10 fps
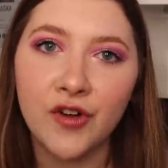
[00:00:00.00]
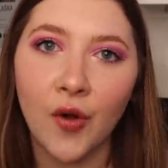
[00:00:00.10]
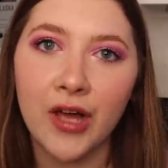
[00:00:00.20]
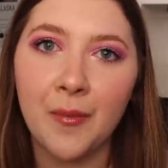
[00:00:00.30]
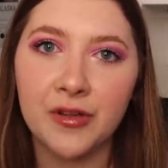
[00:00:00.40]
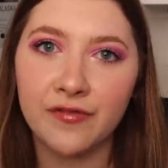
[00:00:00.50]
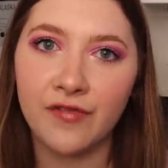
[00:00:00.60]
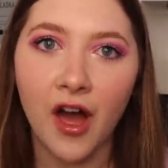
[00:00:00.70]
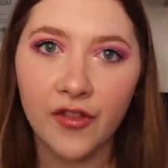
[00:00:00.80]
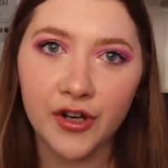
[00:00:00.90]
growing up with a
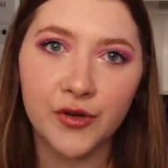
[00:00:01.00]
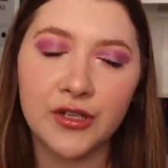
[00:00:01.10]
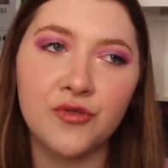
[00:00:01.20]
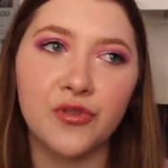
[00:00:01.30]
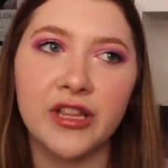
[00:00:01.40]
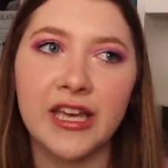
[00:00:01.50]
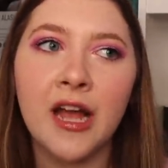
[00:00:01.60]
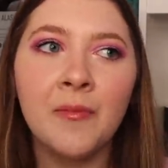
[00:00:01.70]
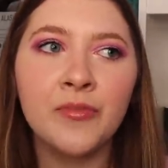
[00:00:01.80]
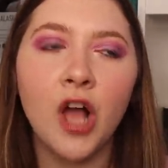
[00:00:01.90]
father who didn't
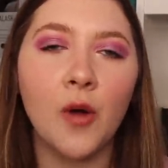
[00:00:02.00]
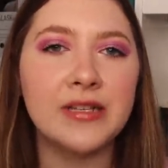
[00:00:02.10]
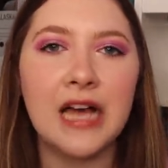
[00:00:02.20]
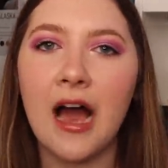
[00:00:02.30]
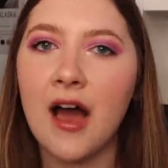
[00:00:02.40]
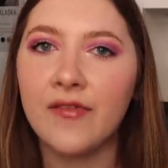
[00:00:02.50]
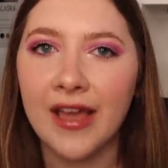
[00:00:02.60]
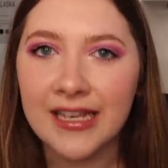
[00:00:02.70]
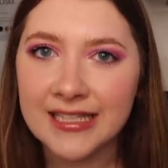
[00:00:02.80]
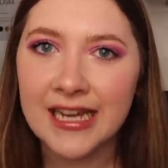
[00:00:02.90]
really always have
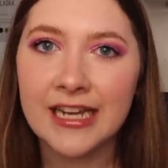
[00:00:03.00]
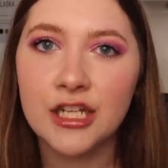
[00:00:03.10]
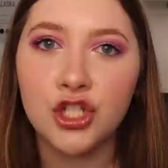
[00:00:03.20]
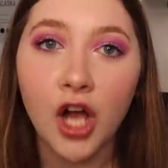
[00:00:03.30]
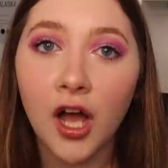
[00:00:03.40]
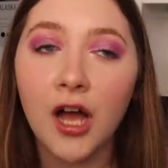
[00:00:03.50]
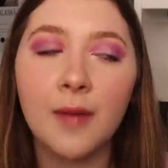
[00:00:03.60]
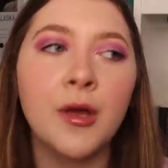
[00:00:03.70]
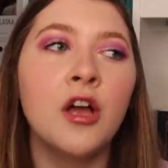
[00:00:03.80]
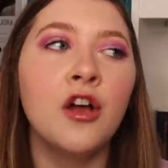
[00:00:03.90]
a steady job,